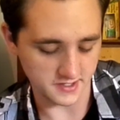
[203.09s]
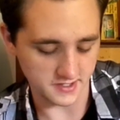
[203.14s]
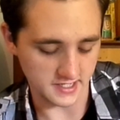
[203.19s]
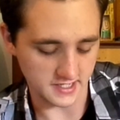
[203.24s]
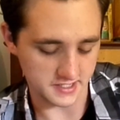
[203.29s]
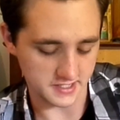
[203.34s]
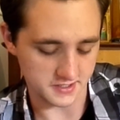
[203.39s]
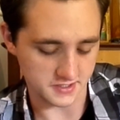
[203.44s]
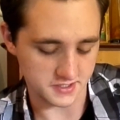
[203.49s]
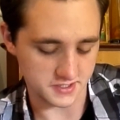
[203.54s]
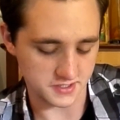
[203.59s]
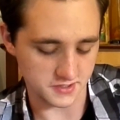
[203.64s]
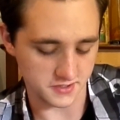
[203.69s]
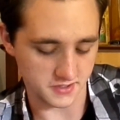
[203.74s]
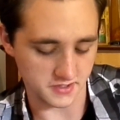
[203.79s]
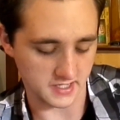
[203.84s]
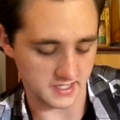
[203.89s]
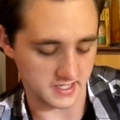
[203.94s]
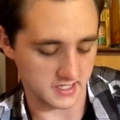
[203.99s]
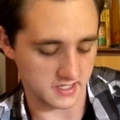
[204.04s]
and show you
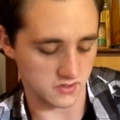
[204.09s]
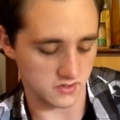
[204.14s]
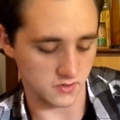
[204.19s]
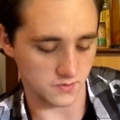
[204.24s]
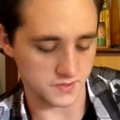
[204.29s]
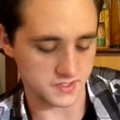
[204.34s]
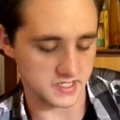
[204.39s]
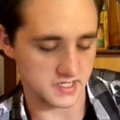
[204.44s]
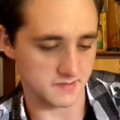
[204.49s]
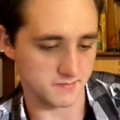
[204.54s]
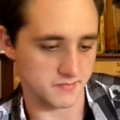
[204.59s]
like a close-up